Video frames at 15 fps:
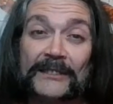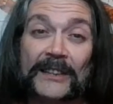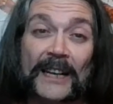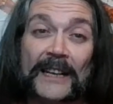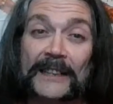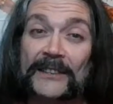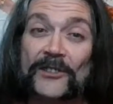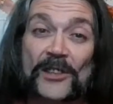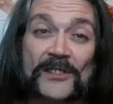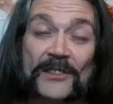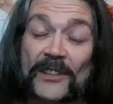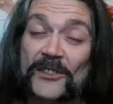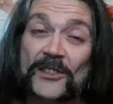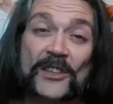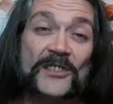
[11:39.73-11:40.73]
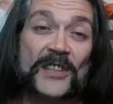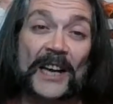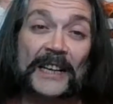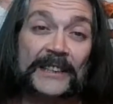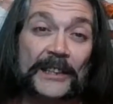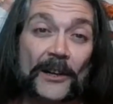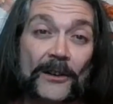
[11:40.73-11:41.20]
died just that's just
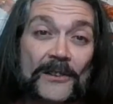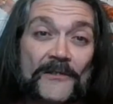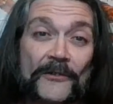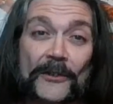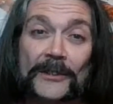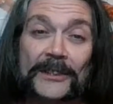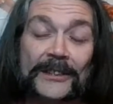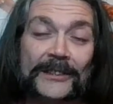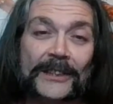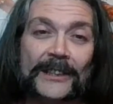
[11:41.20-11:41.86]
died in Oxford.